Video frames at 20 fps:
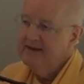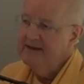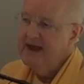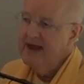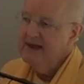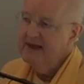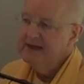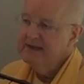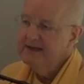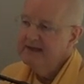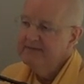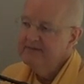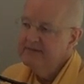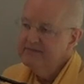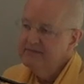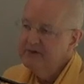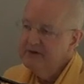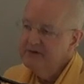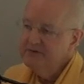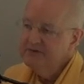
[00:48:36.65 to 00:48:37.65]
negative
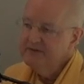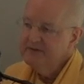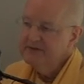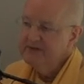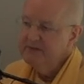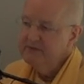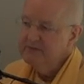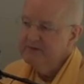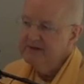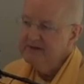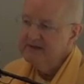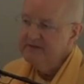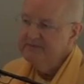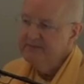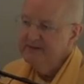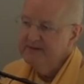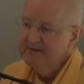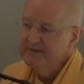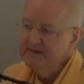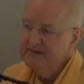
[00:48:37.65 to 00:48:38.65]
emotion that we're
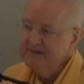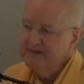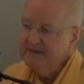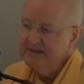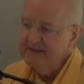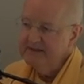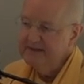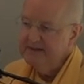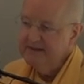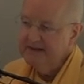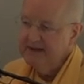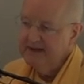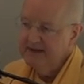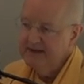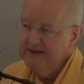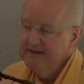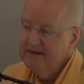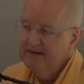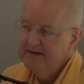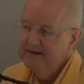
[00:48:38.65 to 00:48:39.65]
experiencing
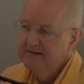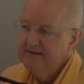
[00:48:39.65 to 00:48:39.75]
today